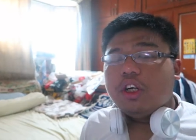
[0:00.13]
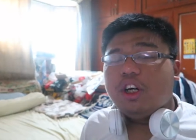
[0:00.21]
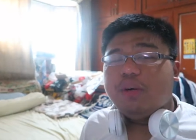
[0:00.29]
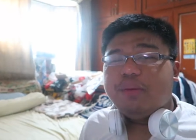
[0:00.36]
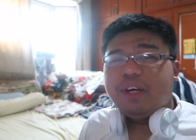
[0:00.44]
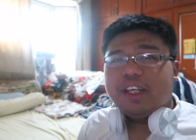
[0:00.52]

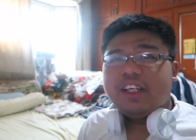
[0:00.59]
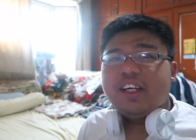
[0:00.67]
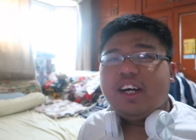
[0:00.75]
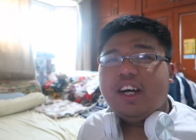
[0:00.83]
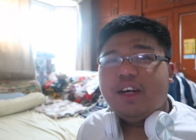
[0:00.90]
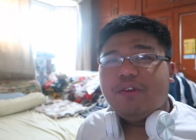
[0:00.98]
Oh my
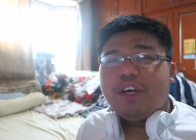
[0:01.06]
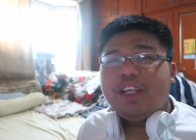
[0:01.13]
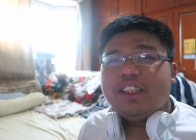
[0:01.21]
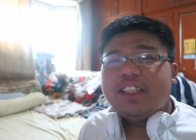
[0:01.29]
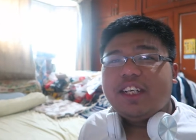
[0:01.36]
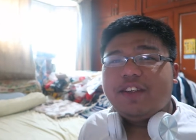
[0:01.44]
god, why
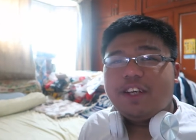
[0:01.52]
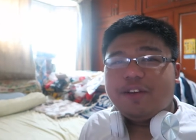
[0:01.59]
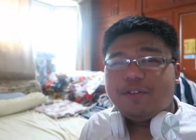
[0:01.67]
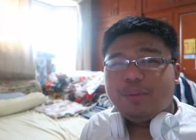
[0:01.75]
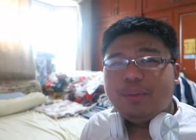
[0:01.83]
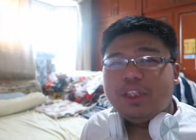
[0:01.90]
does that
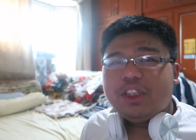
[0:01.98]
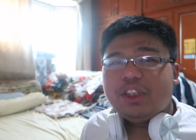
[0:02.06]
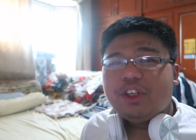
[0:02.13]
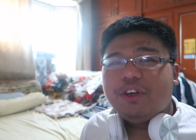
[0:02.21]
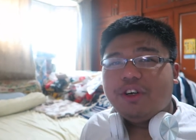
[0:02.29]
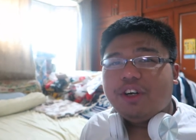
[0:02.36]
have to be
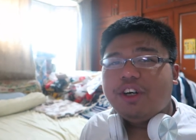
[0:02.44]
so